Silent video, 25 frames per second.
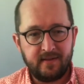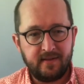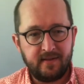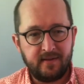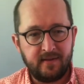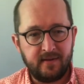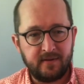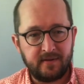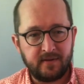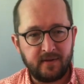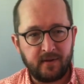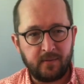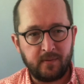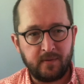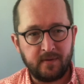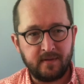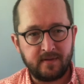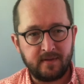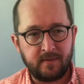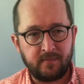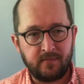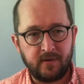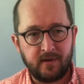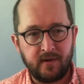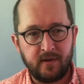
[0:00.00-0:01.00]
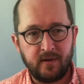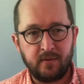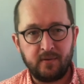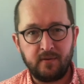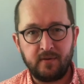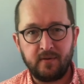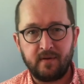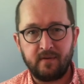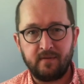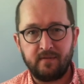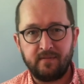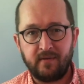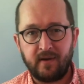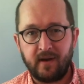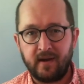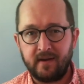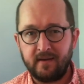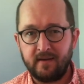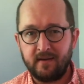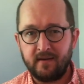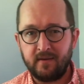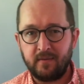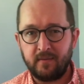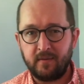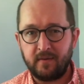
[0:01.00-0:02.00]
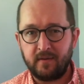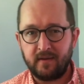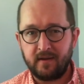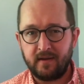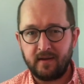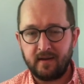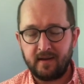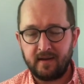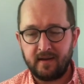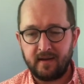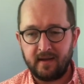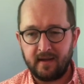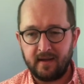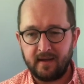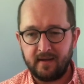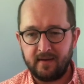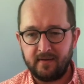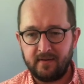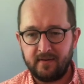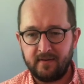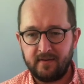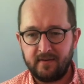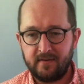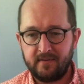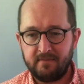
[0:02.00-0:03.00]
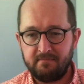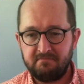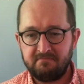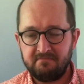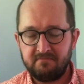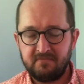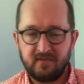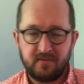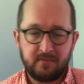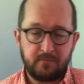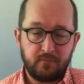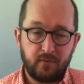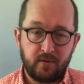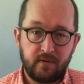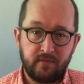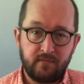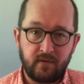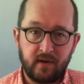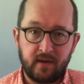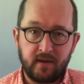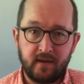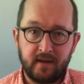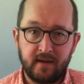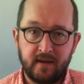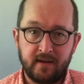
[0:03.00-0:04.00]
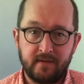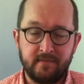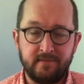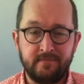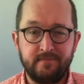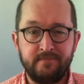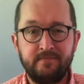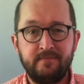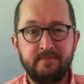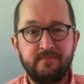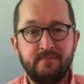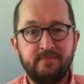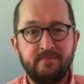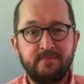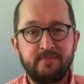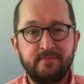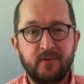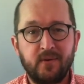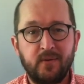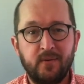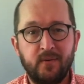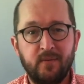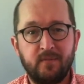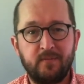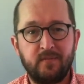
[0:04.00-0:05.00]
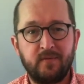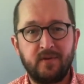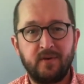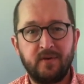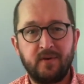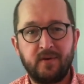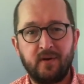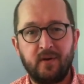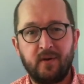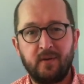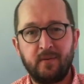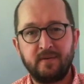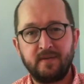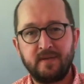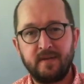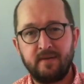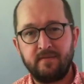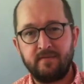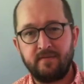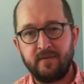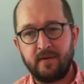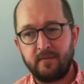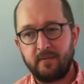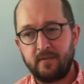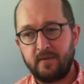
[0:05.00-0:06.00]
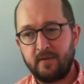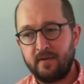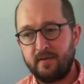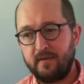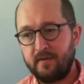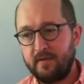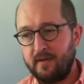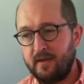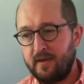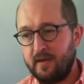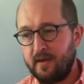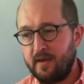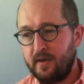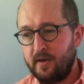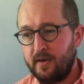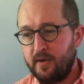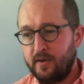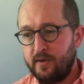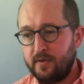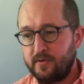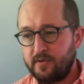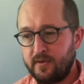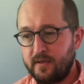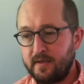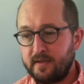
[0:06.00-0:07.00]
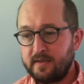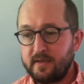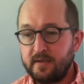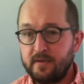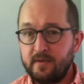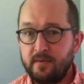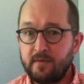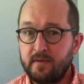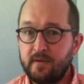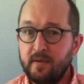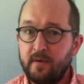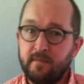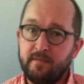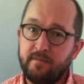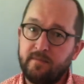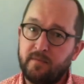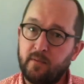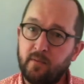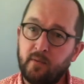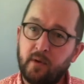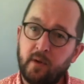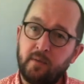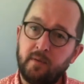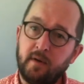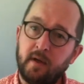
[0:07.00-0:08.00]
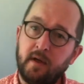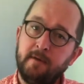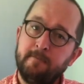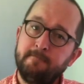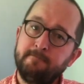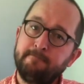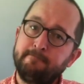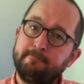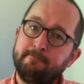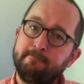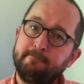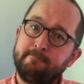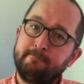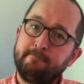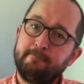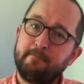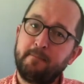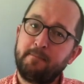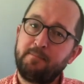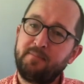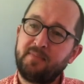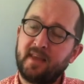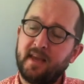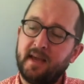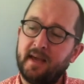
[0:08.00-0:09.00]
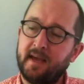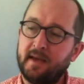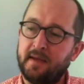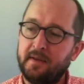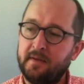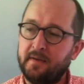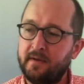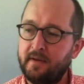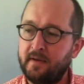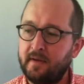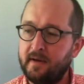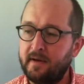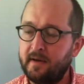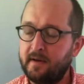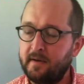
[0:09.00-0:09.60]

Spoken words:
there's always something new you can find to do with it, and it's pretty friendly, and hopefully you can always have fun with it. So this is a tune called Verona, and